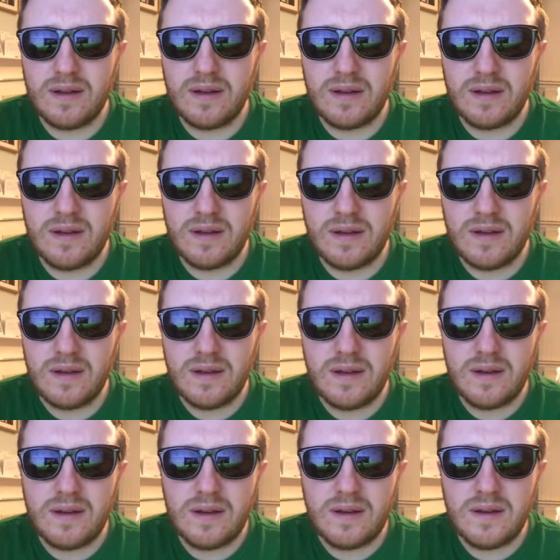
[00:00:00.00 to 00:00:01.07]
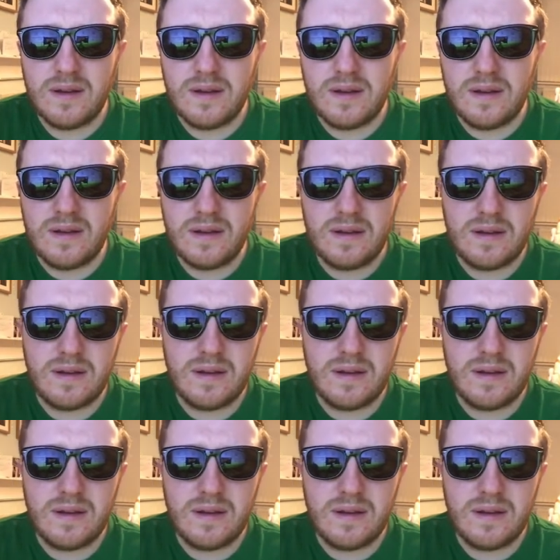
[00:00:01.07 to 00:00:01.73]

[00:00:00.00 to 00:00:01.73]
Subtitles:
[no speech]